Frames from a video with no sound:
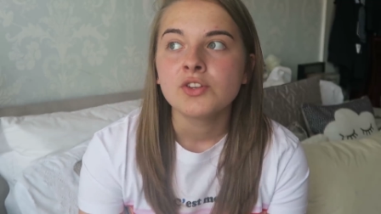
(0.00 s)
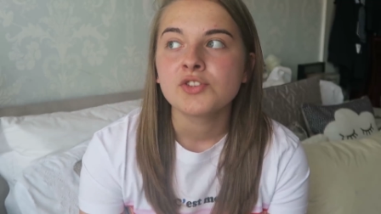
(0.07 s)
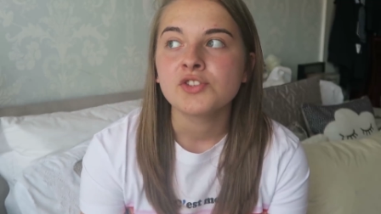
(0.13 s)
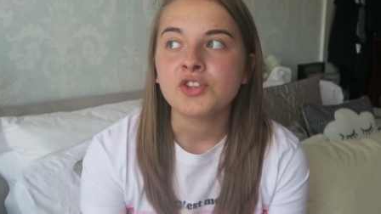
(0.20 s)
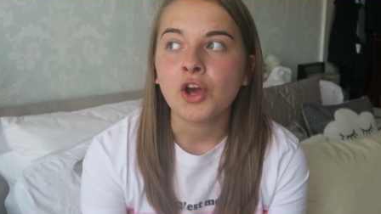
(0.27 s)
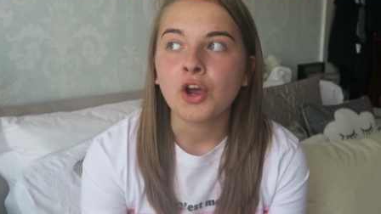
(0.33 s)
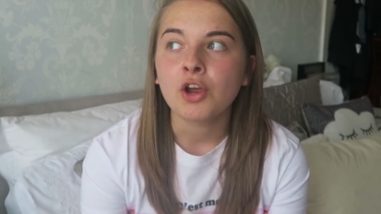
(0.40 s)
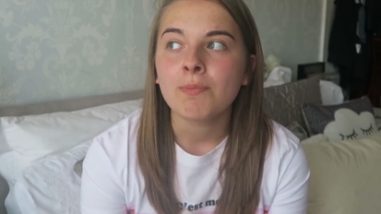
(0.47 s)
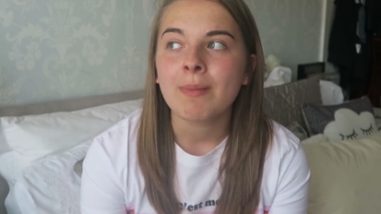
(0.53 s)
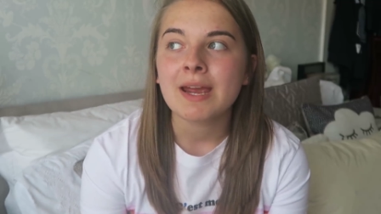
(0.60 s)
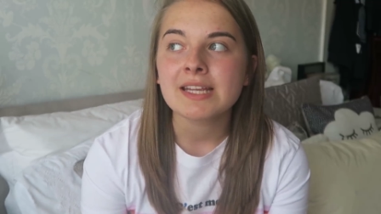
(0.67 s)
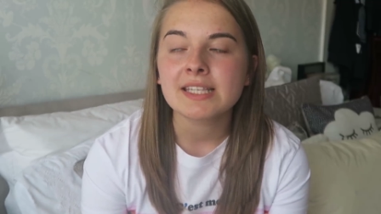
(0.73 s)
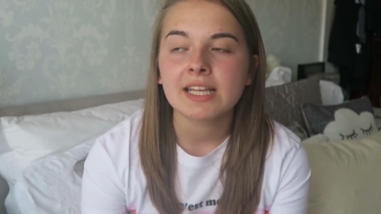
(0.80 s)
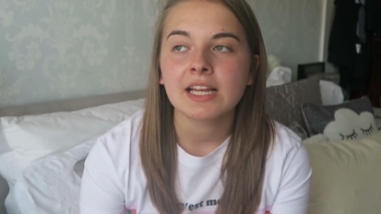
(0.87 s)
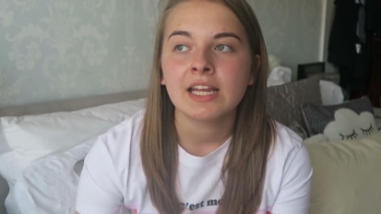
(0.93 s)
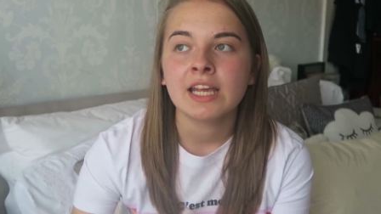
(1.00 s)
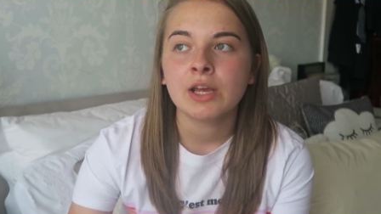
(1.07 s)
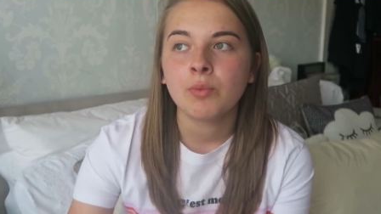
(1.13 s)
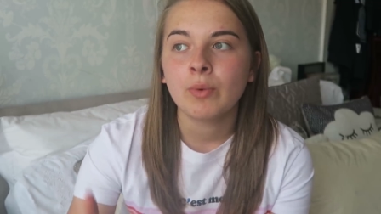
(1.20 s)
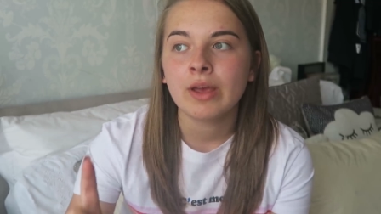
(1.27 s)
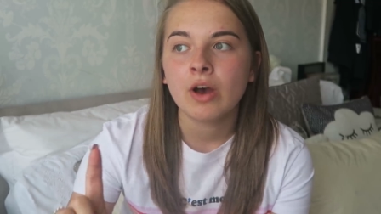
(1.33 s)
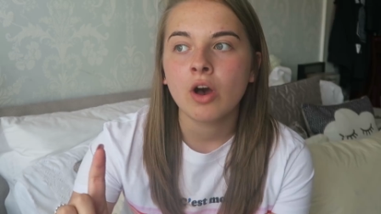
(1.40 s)
So
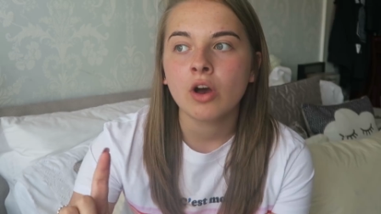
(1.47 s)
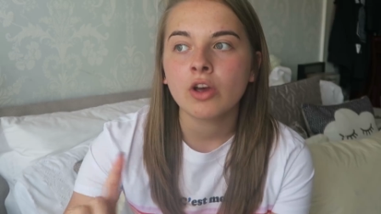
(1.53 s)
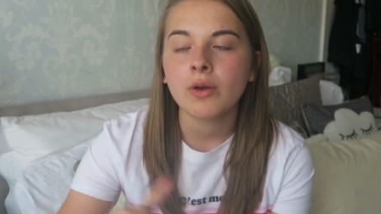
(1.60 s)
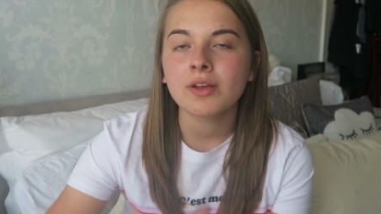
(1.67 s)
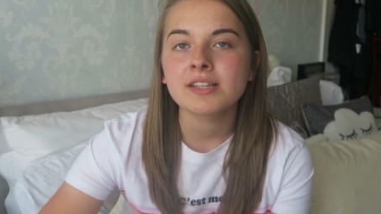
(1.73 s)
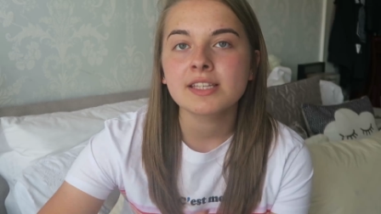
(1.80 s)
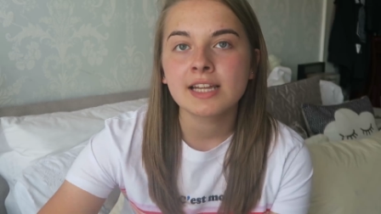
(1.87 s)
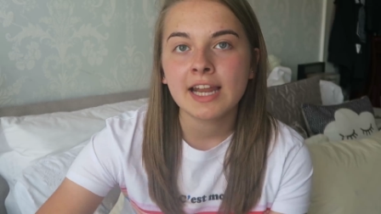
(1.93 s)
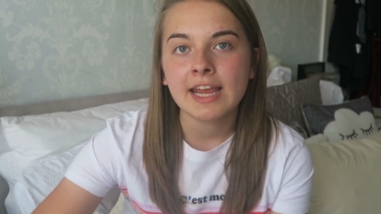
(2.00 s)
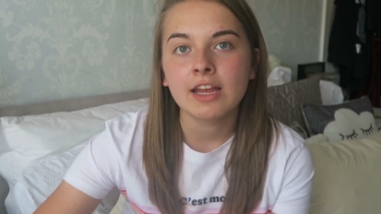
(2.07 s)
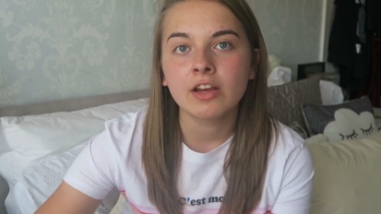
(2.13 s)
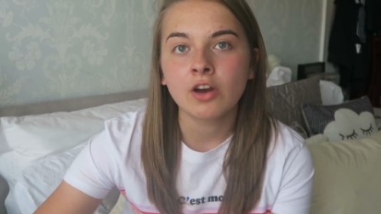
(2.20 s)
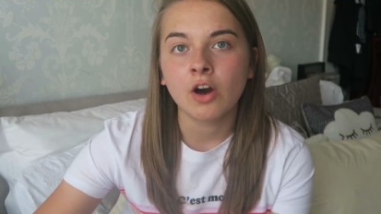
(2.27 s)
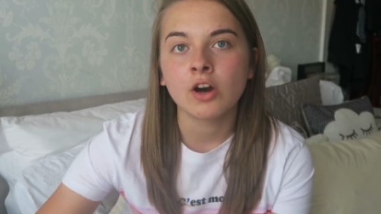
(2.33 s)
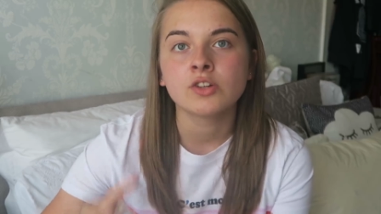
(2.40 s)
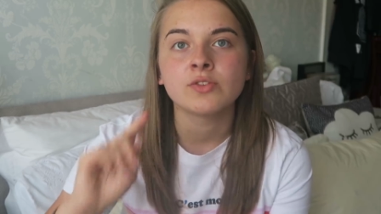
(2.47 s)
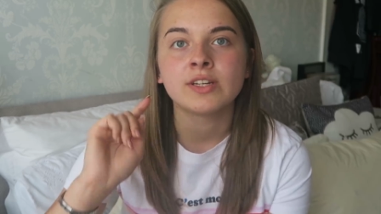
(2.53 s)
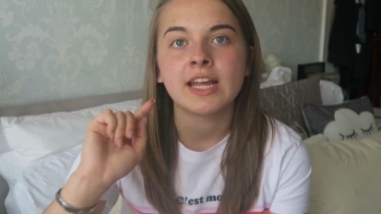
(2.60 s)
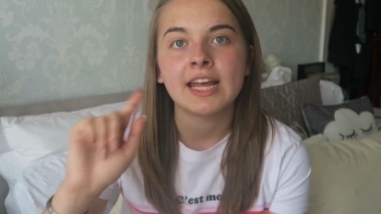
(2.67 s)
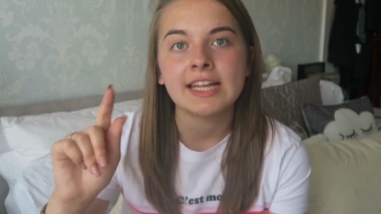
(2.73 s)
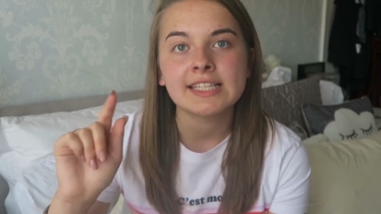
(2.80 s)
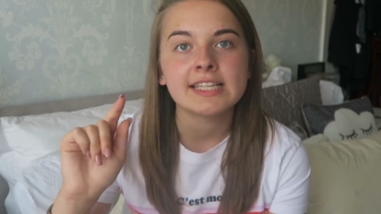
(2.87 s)
basically, we are going to Lake Garda
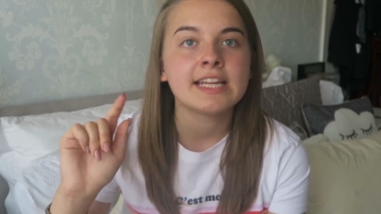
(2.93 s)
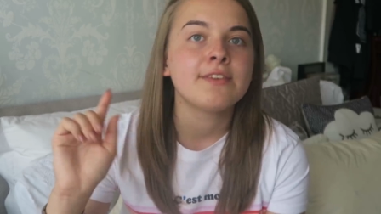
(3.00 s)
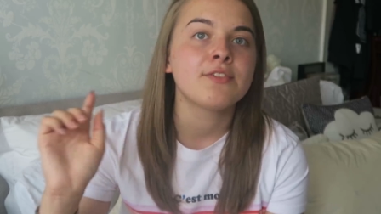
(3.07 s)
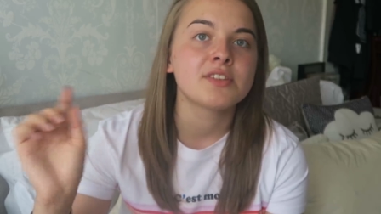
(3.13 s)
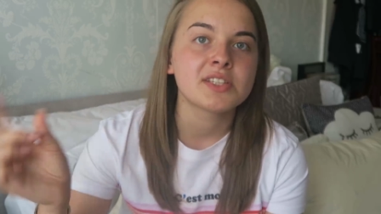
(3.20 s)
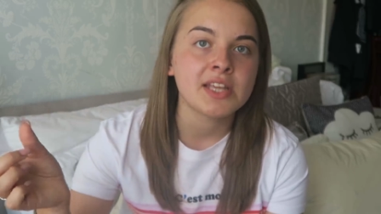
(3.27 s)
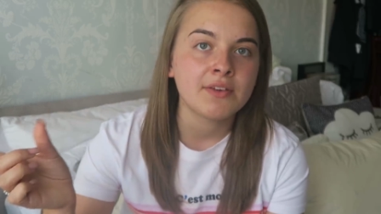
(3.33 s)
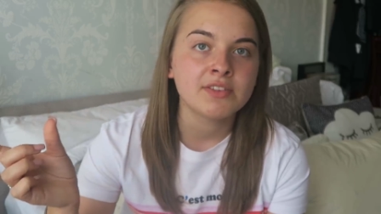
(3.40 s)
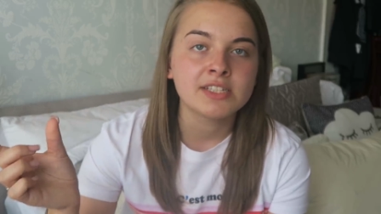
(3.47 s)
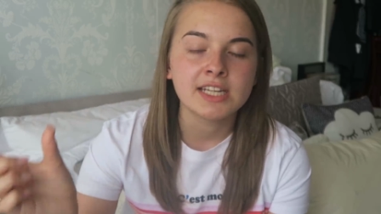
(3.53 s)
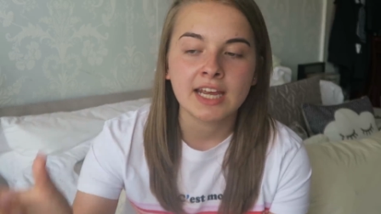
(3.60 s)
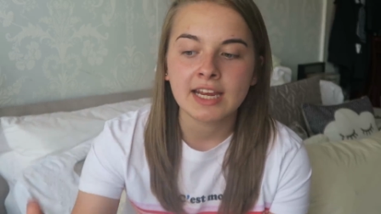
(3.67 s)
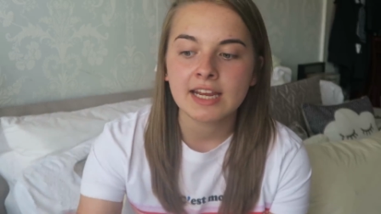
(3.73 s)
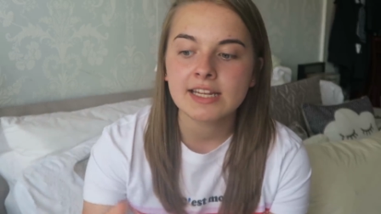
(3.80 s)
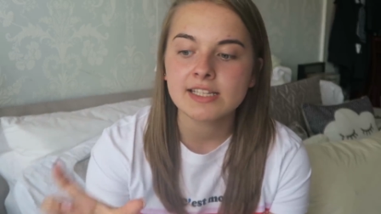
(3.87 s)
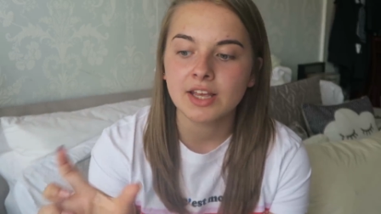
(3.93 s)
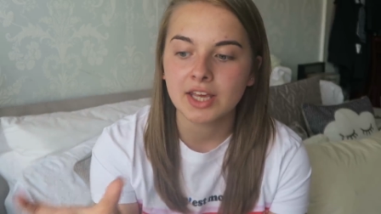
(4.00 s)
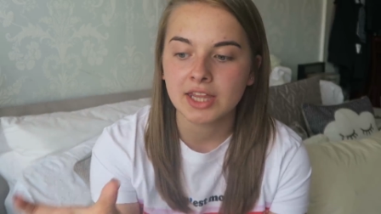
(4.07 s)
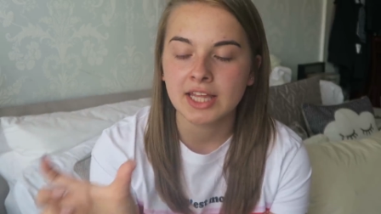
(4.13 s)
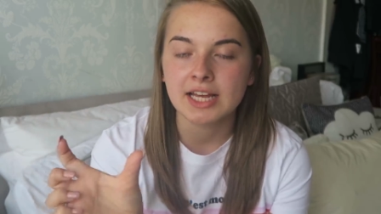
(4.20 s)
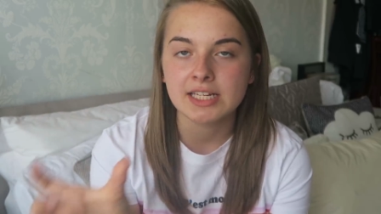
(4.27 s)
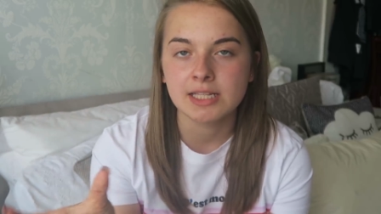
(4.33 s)
in Italy for 7 days.
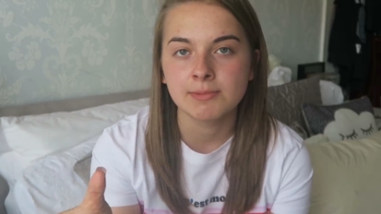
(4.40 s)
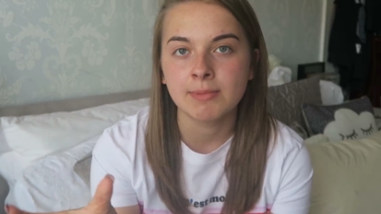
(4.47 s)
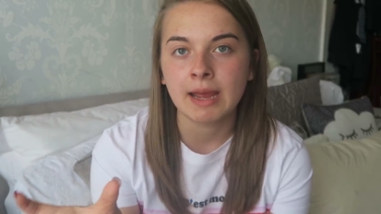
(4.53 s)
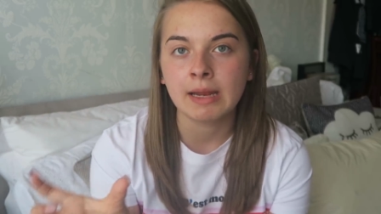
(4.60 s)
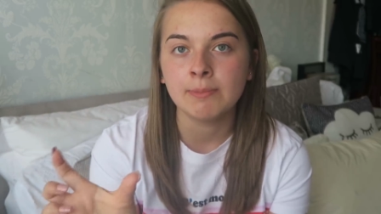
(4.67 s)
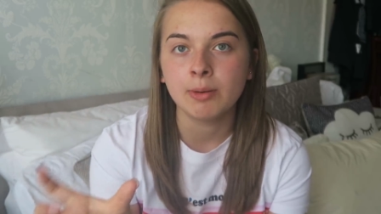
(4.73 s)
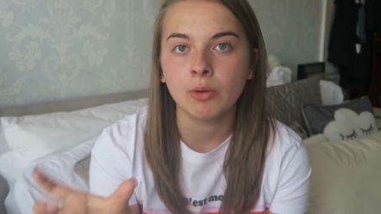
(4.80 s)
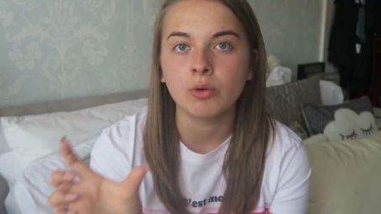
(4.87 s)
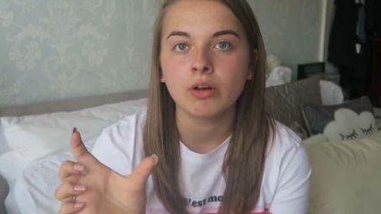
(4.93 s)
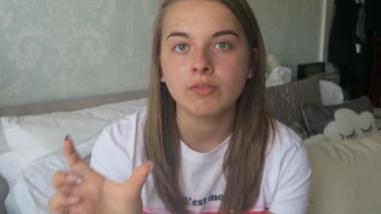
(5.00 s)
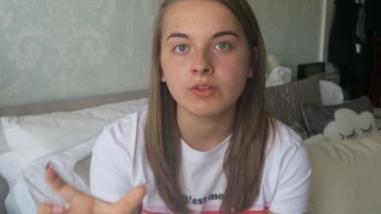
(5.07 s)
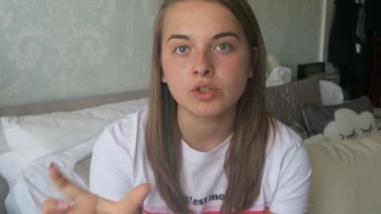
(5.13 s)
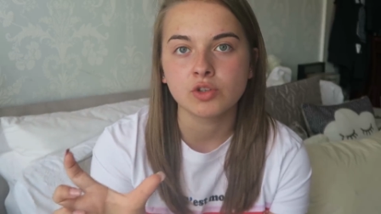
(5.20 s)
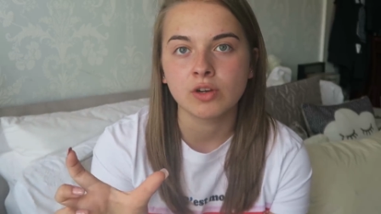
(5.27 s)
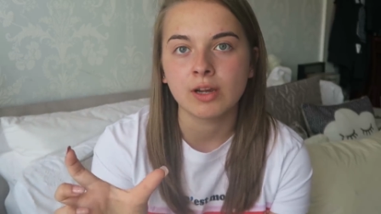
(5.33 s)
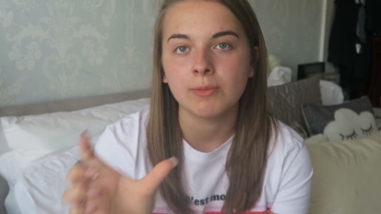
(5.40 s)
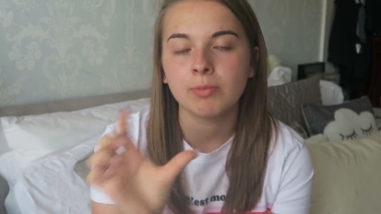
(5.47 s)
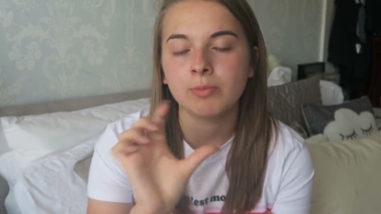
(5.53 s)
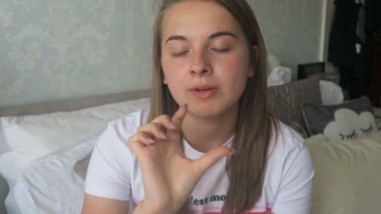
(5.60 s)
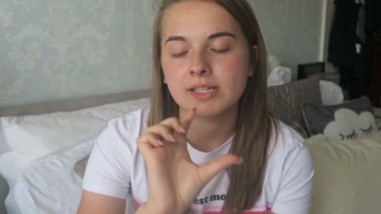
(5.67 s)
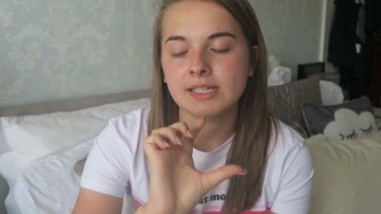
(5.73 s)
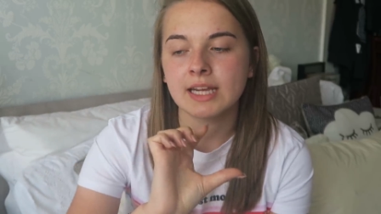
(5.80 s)
Like, that's the main bulk of the trip.
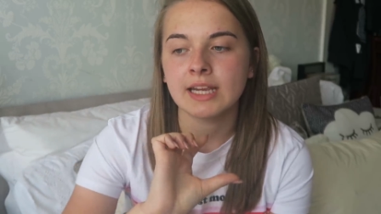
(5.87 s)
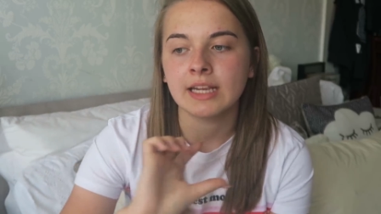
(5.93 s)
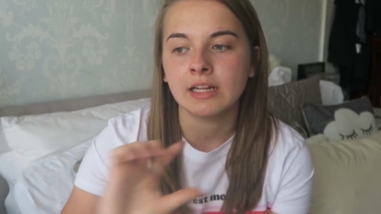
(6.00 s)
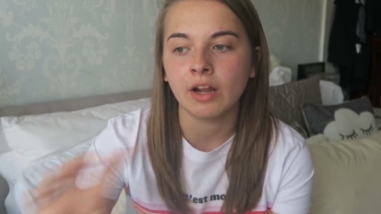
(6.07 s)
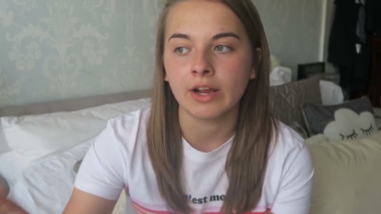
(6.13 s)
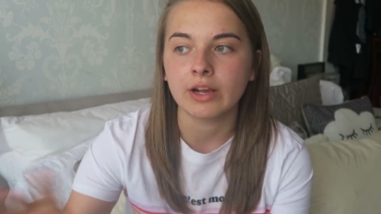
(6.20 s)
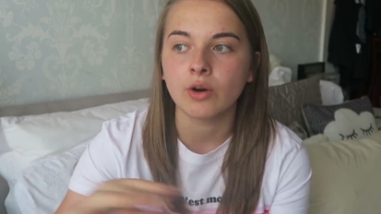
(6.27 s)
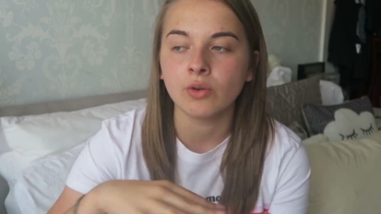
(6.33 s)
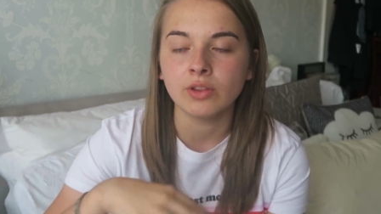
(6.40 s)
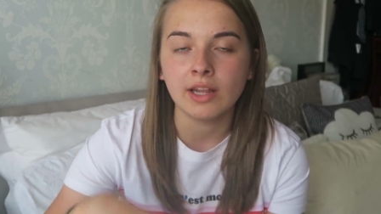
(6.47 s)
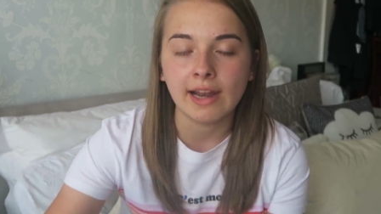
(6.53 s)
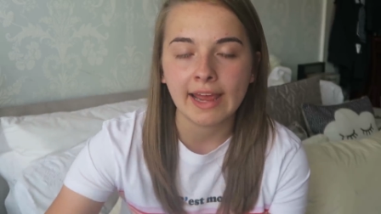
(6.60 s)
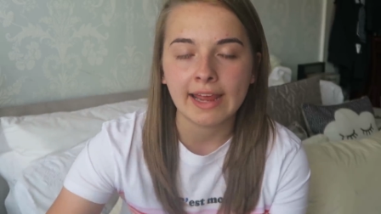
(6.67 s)
We're staying, like, on the